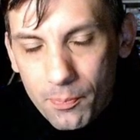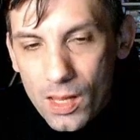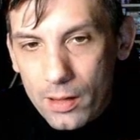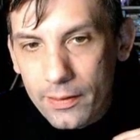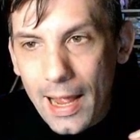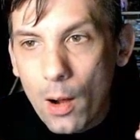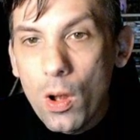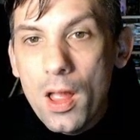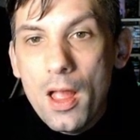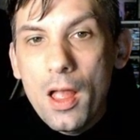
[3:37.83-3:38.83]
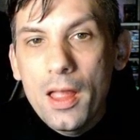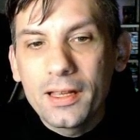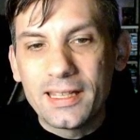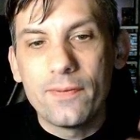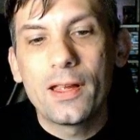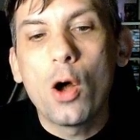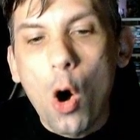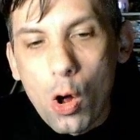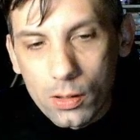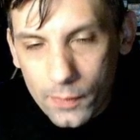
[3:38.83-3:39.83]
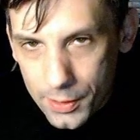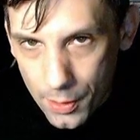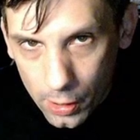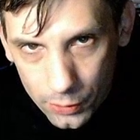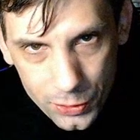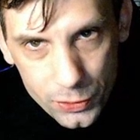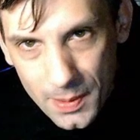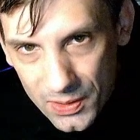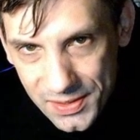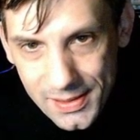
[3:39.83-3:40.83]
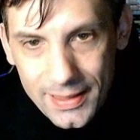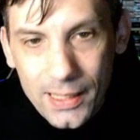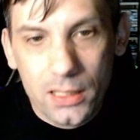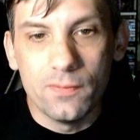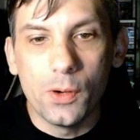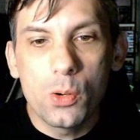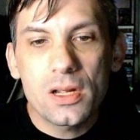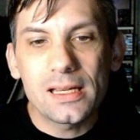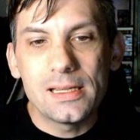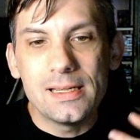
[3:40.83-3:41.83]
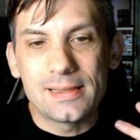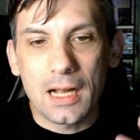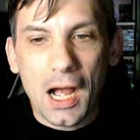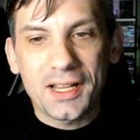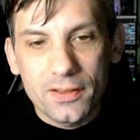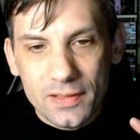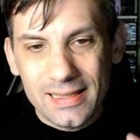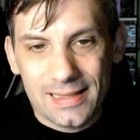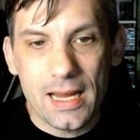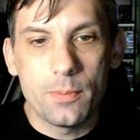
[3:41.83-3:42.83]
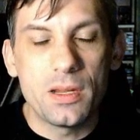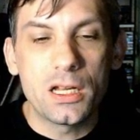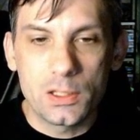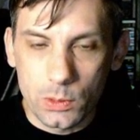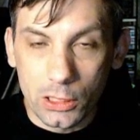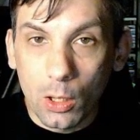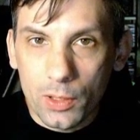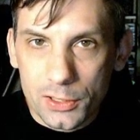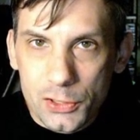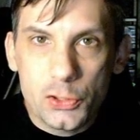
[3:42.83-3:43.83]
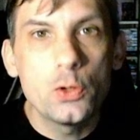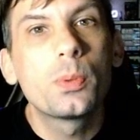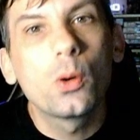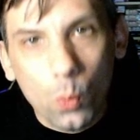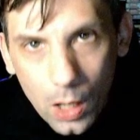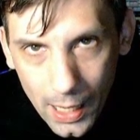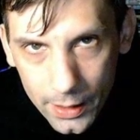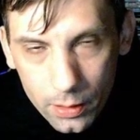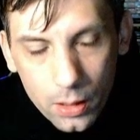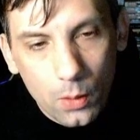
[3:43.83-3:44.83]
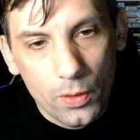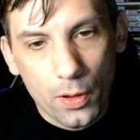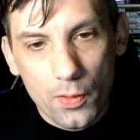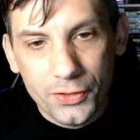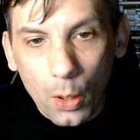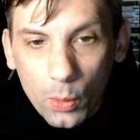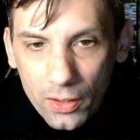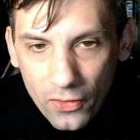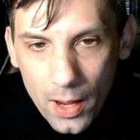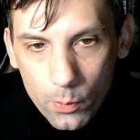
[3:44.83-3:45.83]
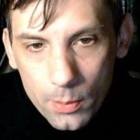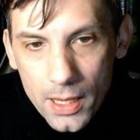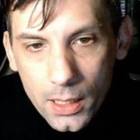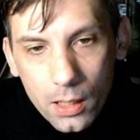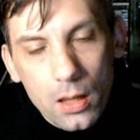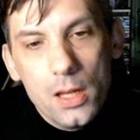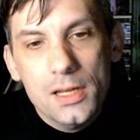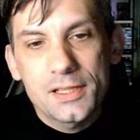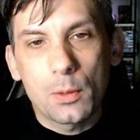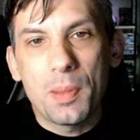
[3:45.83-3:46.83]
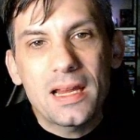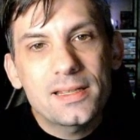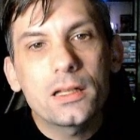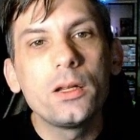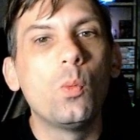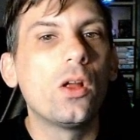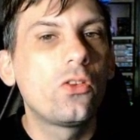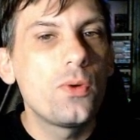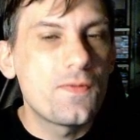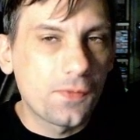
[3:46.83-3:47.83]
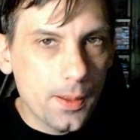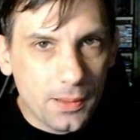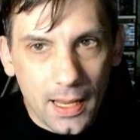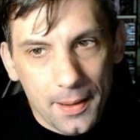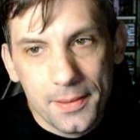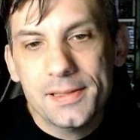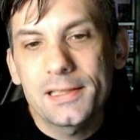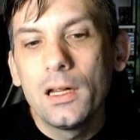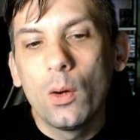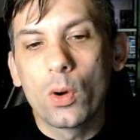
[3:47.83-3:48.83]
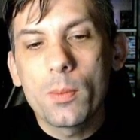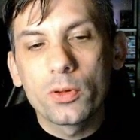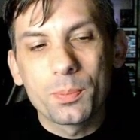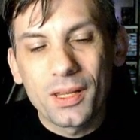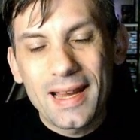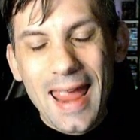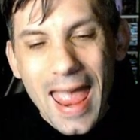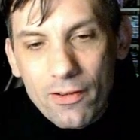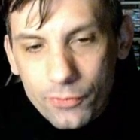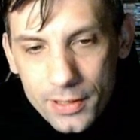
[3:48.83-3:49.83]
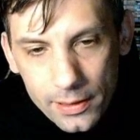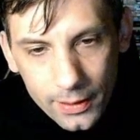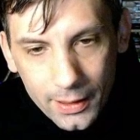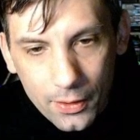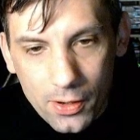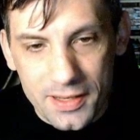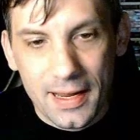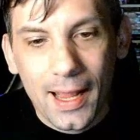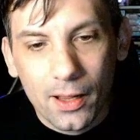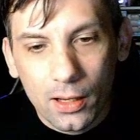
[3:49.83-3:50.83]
Now, giving all of our non-creature spells in the deck Convoke is kind of insane because we're going super wide with all the tokens that we're making. So basically, once we flip Caetus, we're able to play everything in our deck